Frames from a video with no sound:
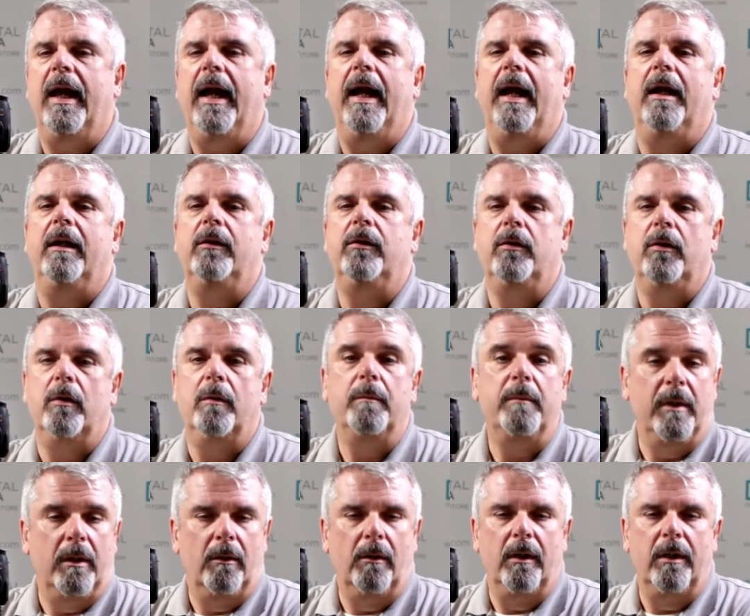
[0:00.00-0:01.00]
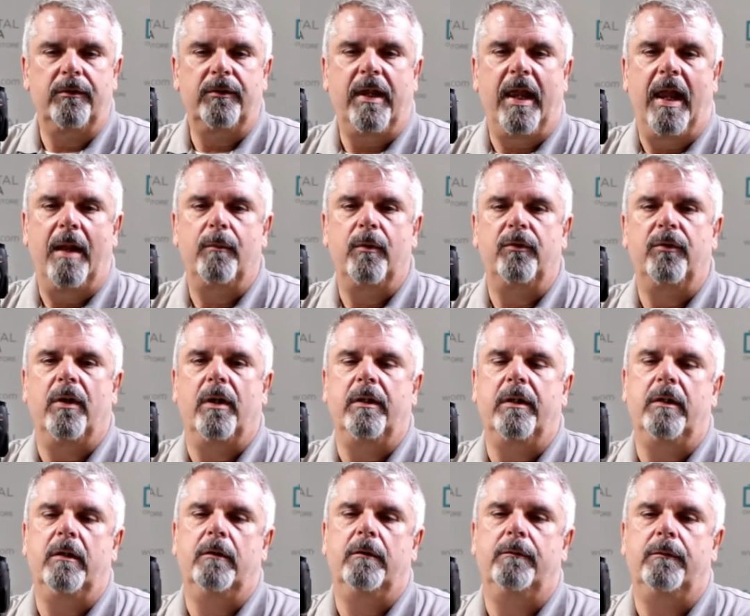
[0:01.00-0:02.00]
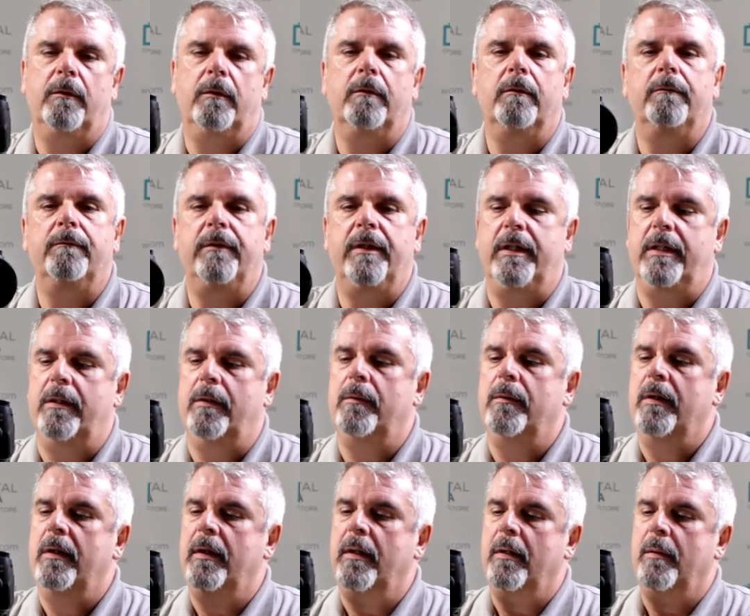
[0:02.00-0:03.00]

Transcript: and your mirrorless cameras on here for video.